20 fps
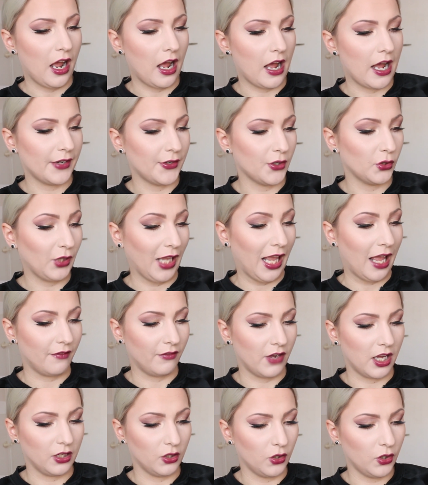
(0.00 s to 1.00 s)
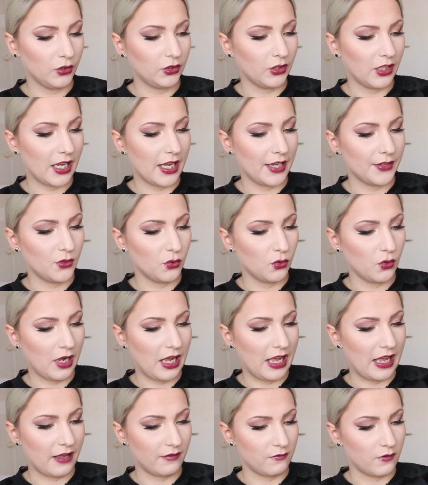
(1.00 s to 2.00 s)
I don't have a lot, I do
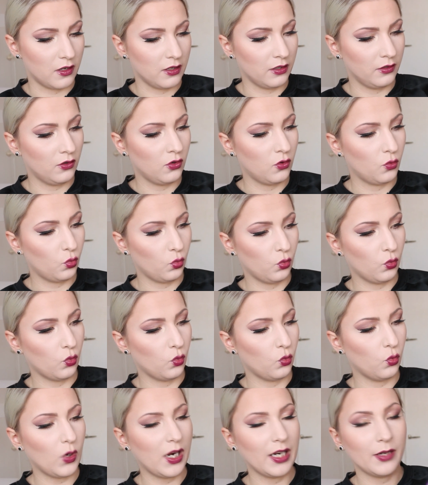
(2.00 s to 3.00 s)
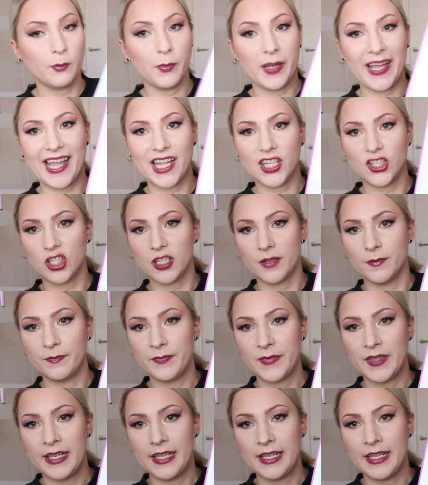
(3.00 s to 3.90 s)
have 1 page.